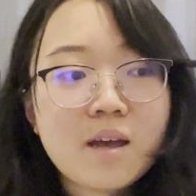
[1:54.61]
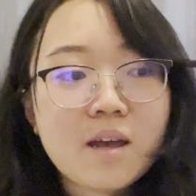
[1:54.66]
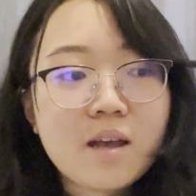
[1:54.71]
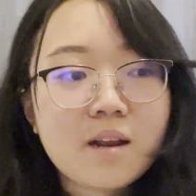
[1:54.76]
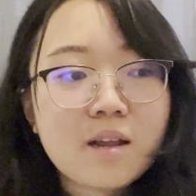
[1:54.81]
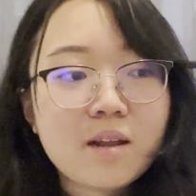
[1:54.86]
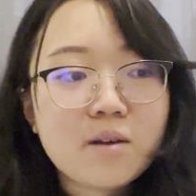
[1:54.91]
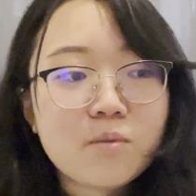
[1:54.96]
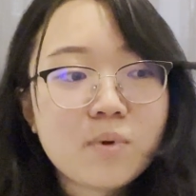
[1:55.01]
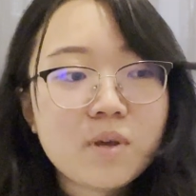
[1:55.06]

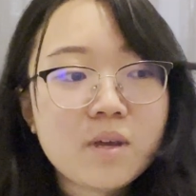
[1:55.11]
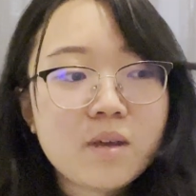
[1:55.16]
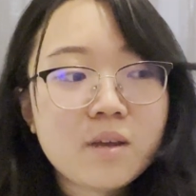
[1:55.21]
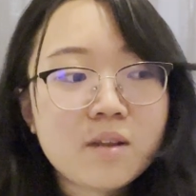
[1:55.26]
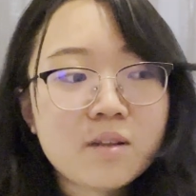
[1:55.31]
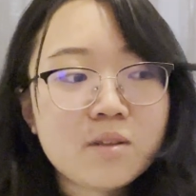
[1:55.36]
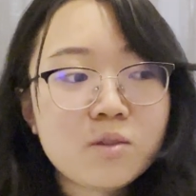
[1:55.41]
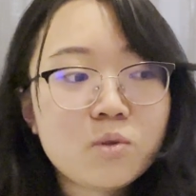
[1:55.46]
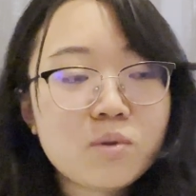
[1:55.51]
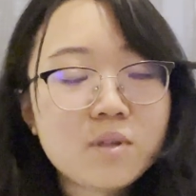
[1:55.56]
And then
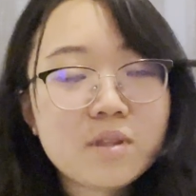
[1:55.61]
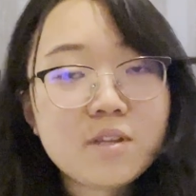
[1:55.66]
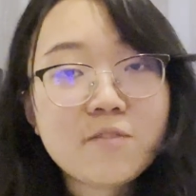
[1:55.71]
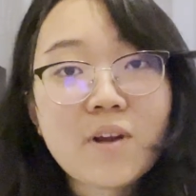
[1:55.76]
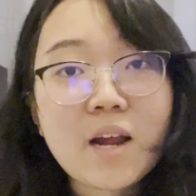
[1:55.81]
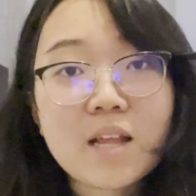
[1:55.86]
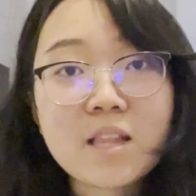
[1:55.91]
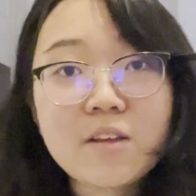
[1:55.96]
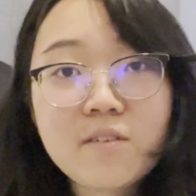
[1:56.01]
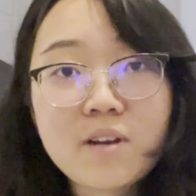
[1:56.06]
we do
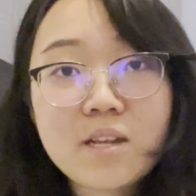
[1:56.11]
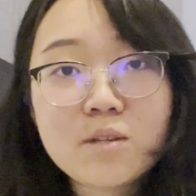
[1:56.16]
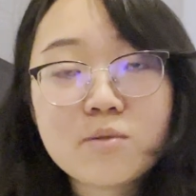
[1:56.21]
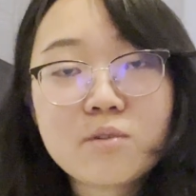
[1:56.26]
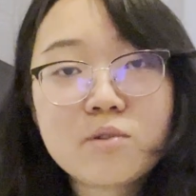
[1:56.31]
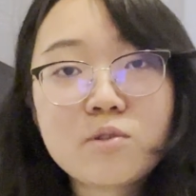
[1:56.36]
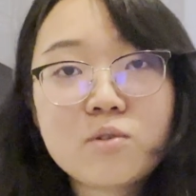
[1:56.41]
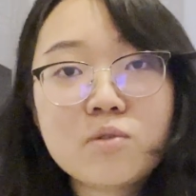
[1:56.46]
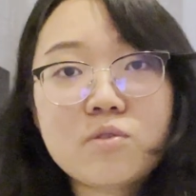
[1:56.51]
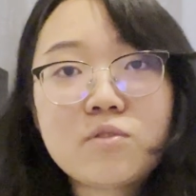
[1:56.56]
different activities with
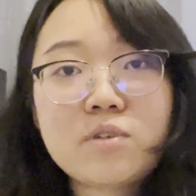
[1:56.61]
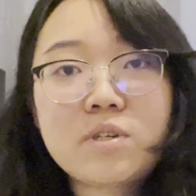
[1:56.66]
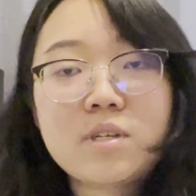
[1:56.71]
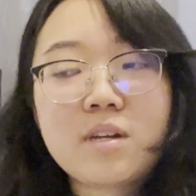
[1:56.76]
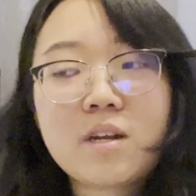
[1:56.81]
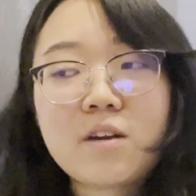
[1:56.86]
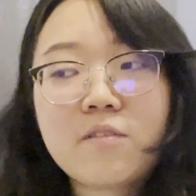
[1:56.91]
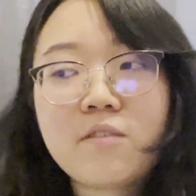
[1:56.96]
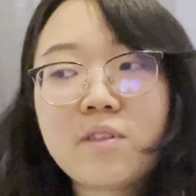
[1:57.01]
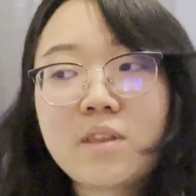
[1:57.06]
the
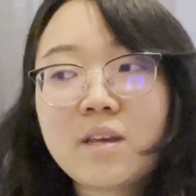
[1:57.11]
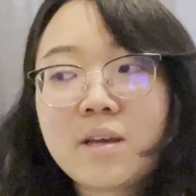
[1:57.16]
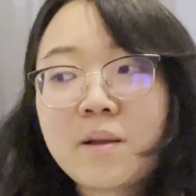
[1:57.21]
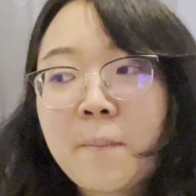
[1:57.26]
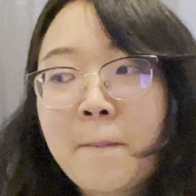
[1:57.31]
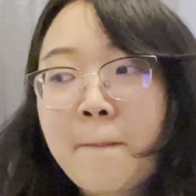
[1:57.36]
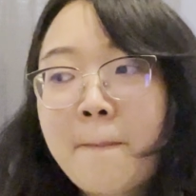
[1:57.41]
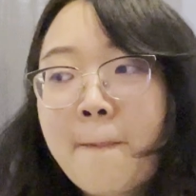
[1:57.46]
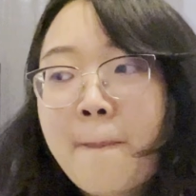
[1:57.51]
children and everything.